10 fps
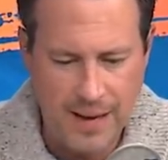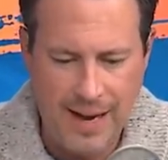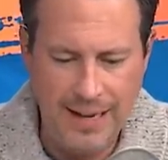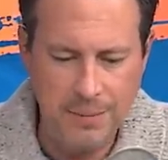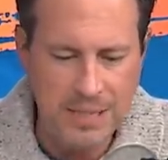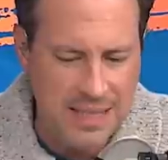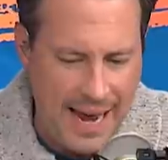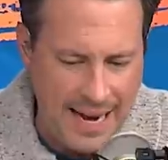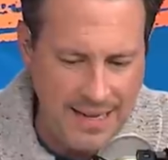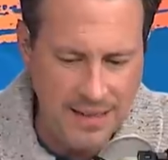I am
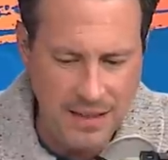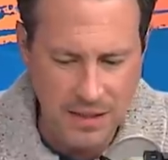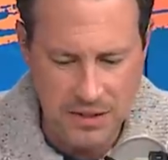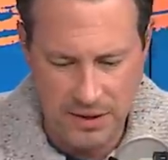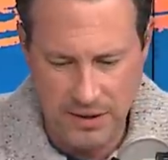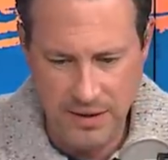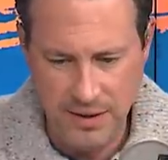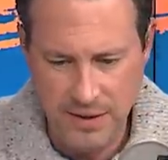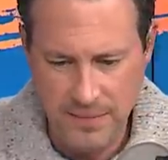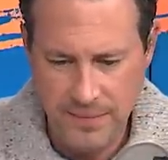saddened and concerned
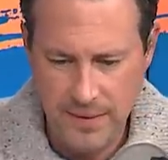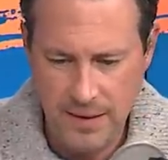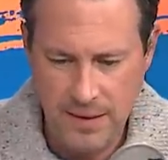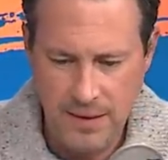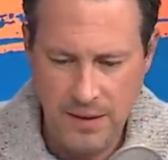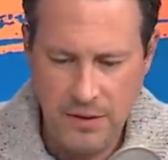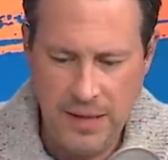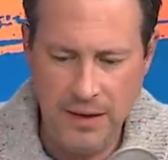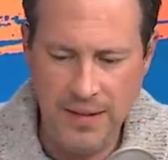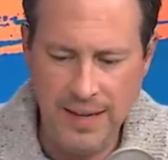to
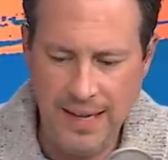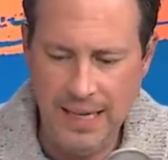hear that